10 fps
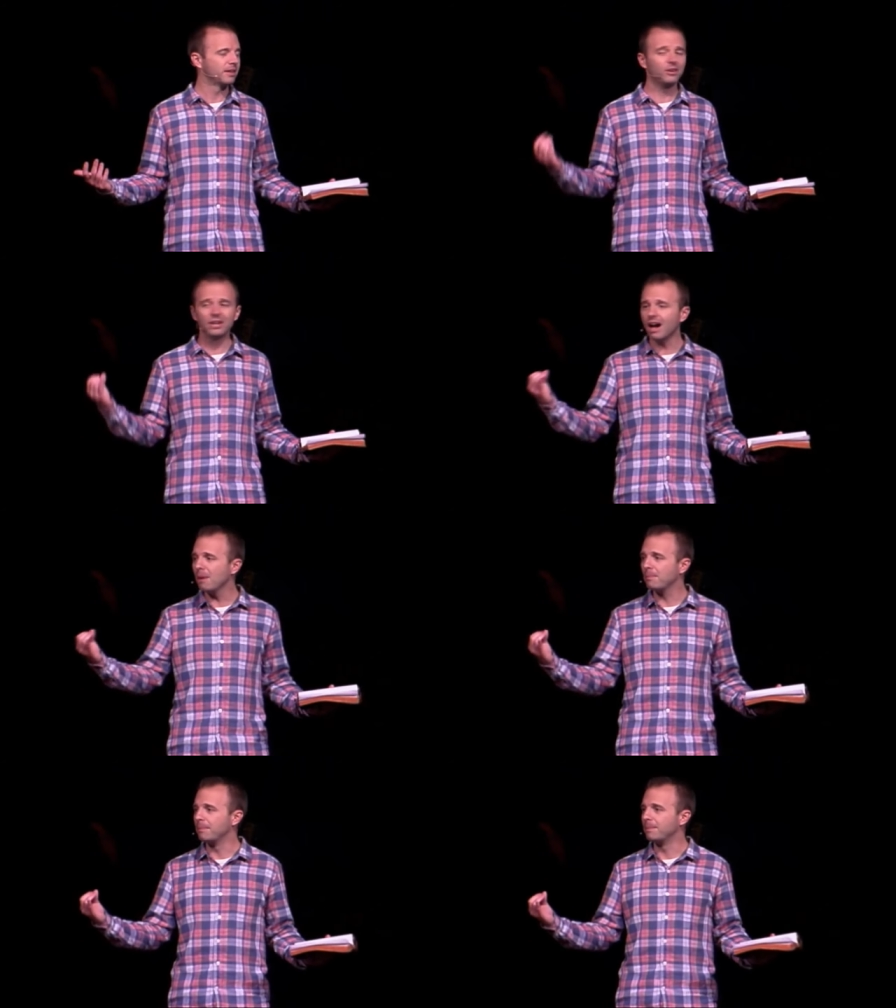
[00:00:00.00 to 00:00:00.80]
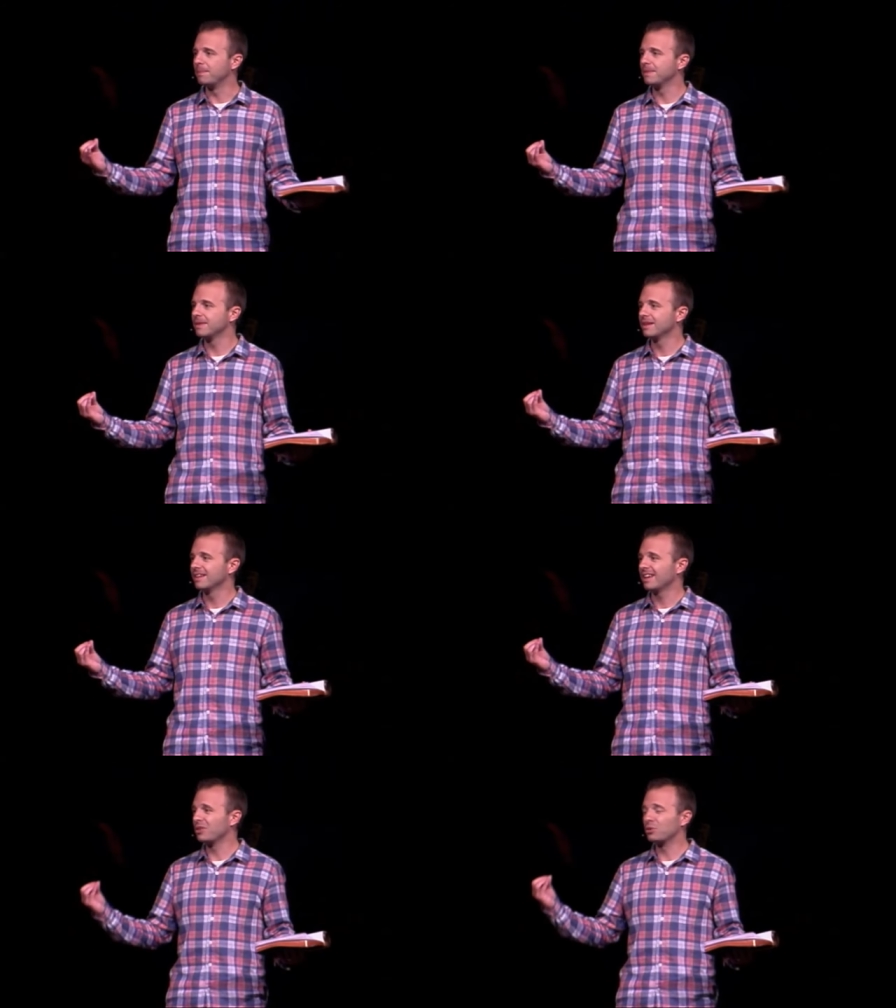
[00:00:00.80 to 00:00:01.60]
They're dumb.
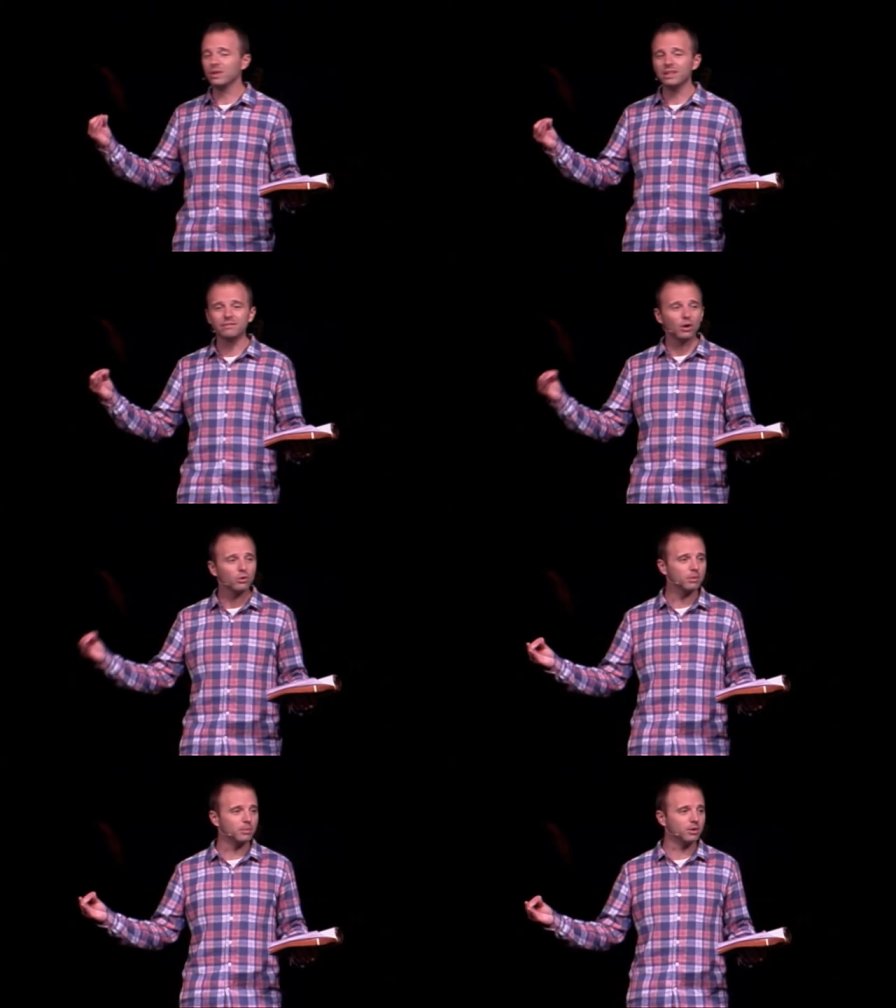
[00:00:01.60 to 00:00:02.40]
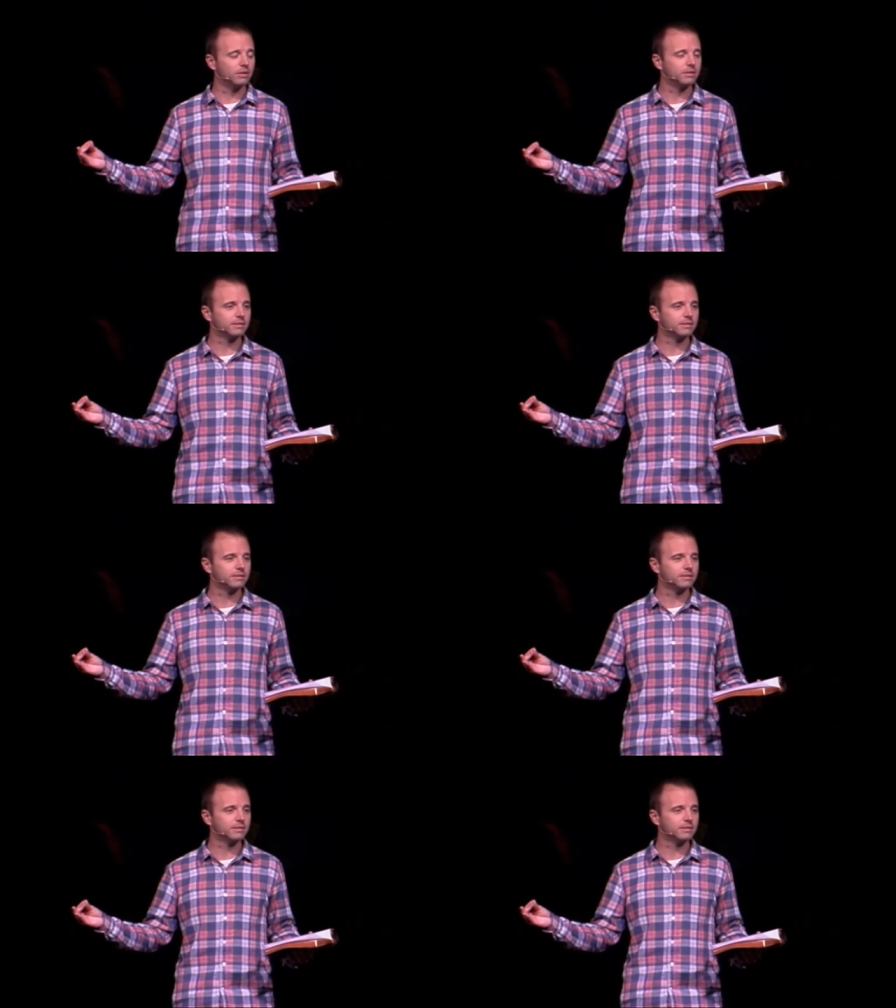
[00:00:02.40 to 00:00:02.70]
And they're really vulnerable.